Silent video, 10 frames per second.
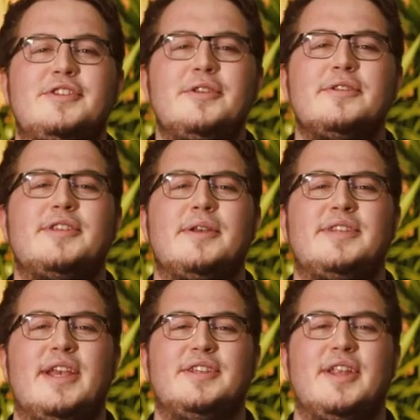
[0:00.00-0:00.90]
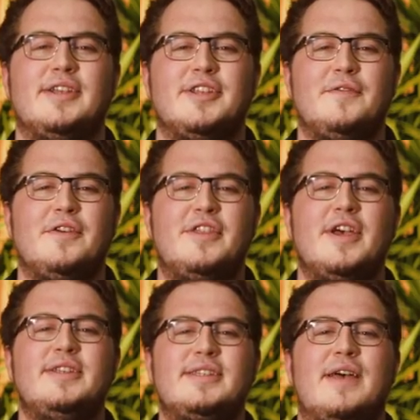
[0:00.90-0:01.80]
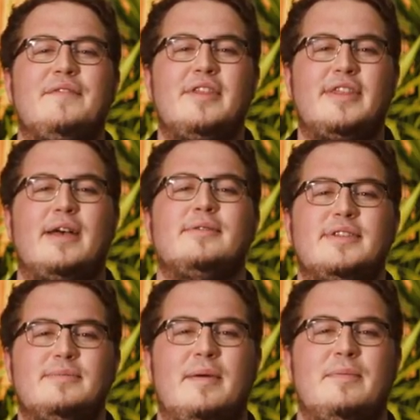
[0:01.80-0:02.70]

The Student Association has over 37,000